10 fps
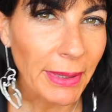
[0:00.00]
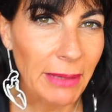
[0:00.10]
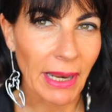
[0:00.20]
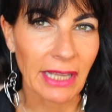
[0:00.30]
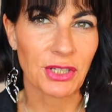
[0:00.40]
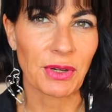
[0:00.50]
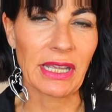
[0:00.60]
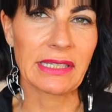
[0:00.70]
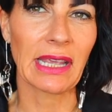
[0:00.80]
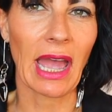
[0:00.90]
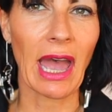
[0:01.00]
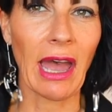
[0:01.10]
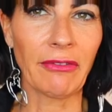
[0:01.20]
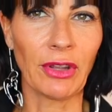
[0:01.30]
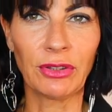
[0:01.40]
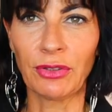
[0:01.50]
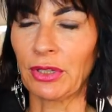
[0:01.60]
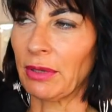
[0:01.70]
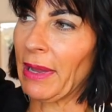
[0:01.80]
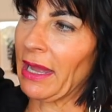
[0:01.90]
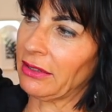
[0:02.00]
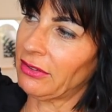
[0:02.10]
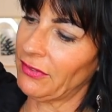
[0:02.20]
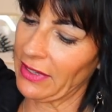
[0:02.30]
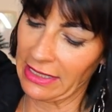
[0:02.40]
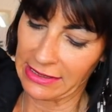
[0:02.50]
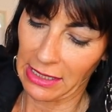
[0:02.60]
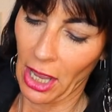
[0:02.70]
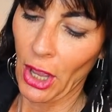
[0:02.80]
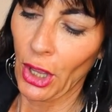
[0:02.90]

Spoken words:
about black dress, I haven't talked about this